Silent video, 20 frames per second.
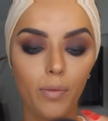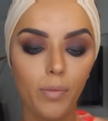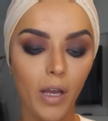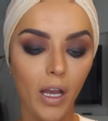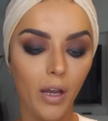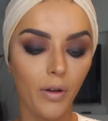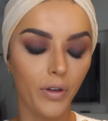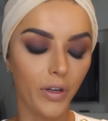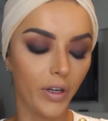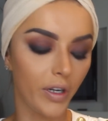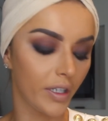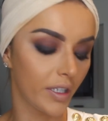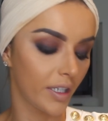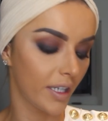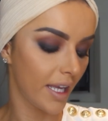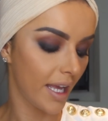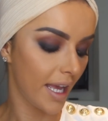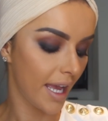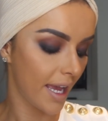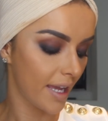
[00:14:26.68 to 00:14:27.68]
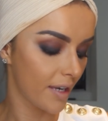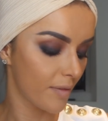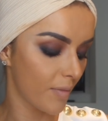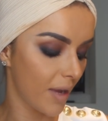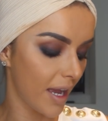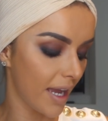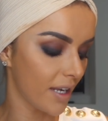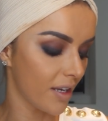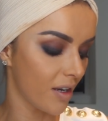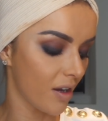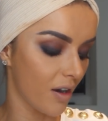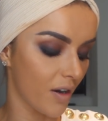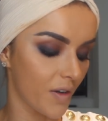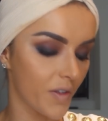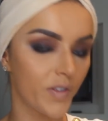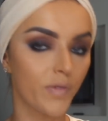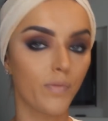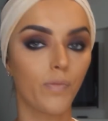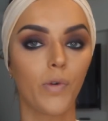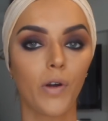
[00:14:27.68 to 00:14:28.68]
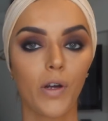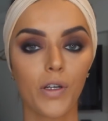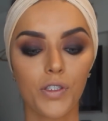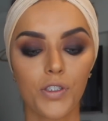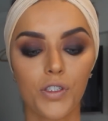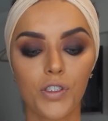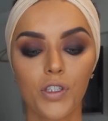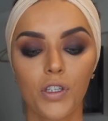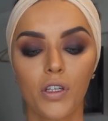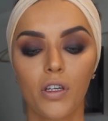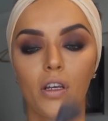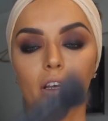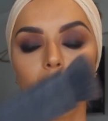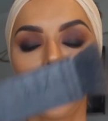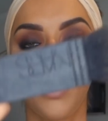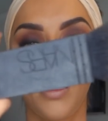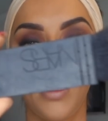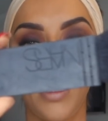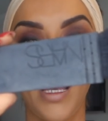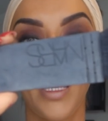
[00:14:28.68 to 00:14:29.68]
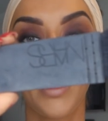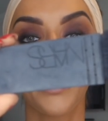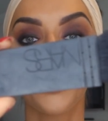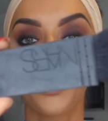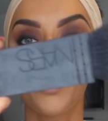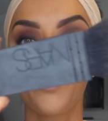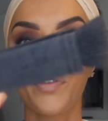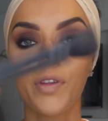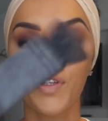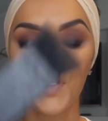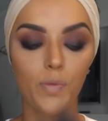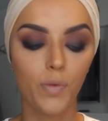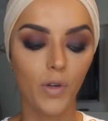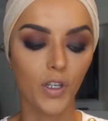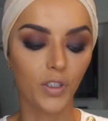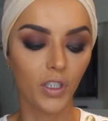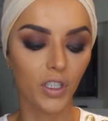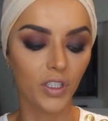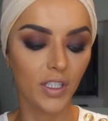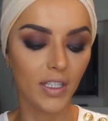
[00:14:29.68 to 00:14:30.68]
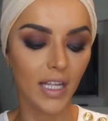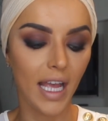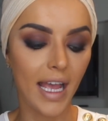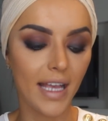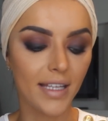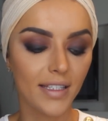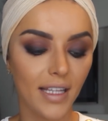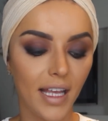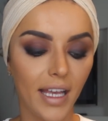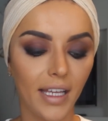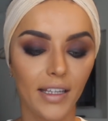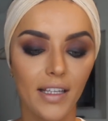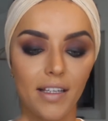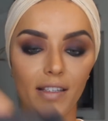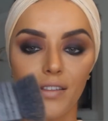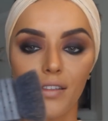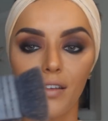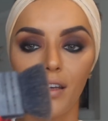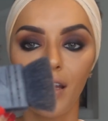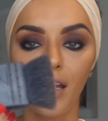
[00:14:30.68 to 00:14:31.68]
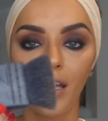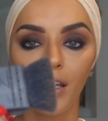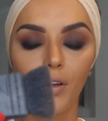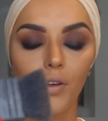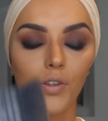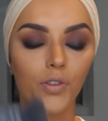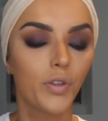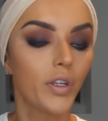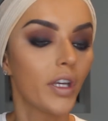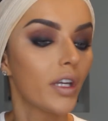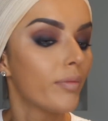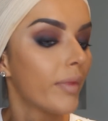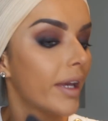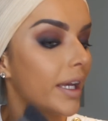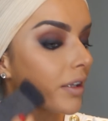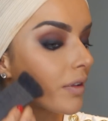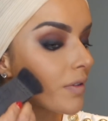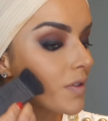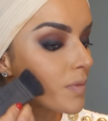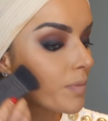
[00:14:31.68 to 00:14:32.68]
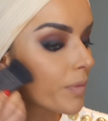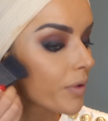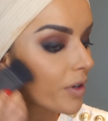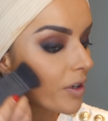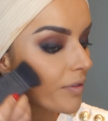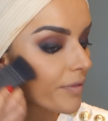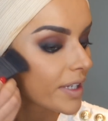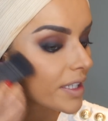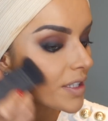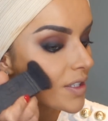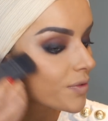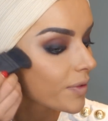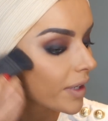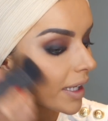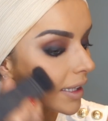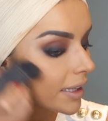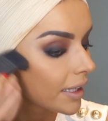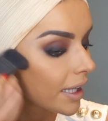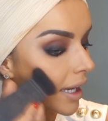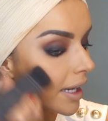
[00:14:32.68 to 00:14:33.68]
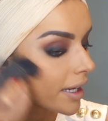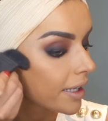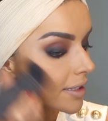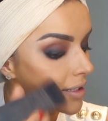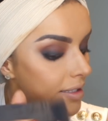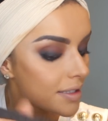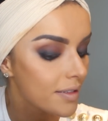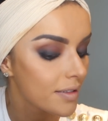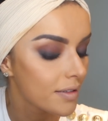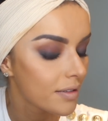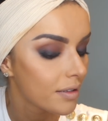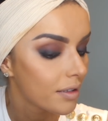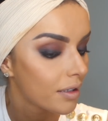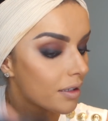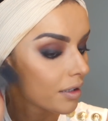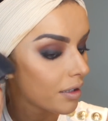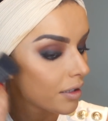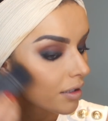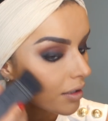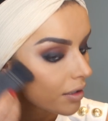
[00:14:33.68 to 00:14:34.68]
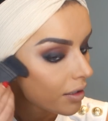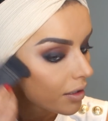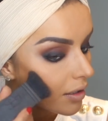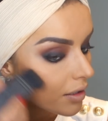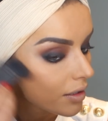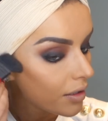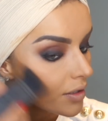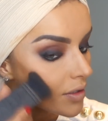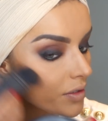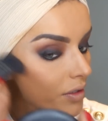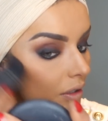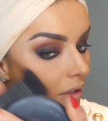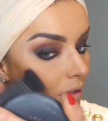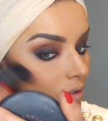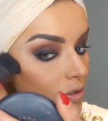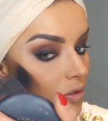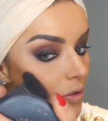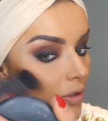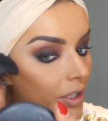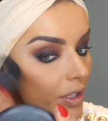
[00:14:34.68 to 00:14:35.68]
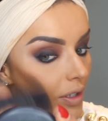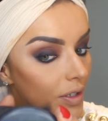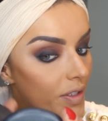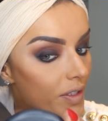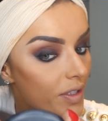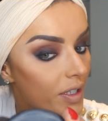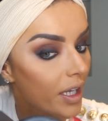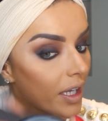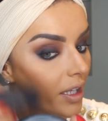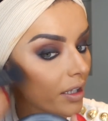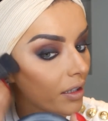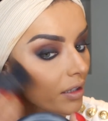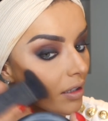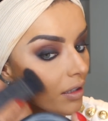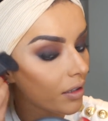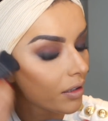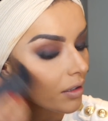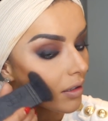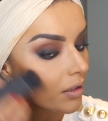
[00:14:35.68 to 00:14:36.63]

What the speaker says: powder and my NARS brush. I love this brush because it has like this angle so you can make those perfect straight lines to contour your skin.